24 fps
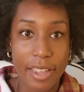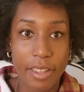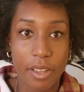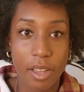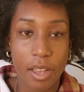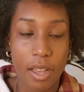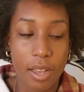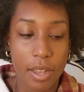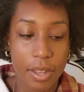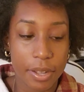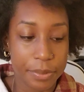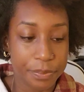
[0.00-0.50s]

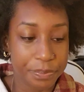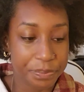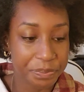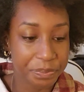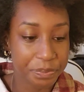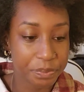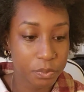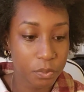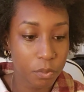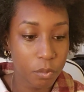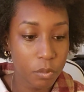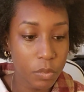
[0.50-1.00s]
night.
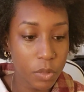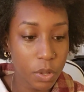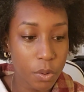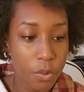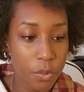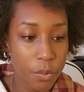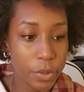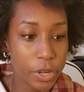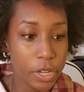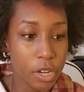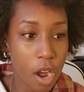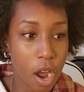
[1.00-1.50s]
Um,
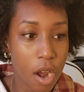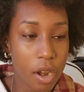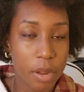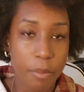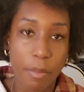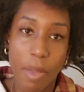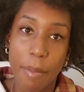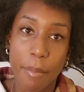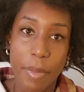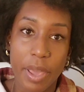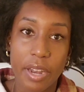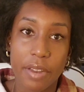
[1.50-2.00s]

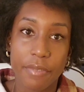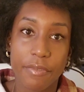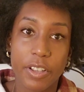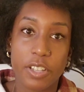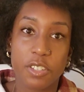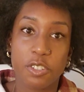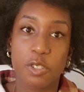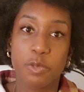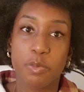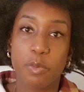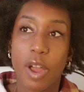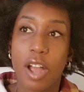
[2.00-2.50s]
regarding my
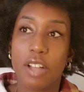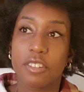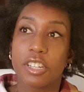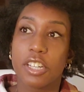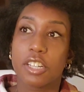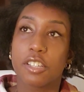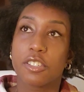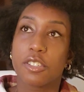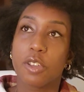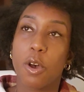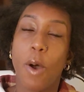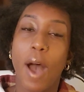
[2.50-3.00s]
manifestors
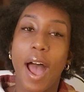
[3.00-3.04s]
project.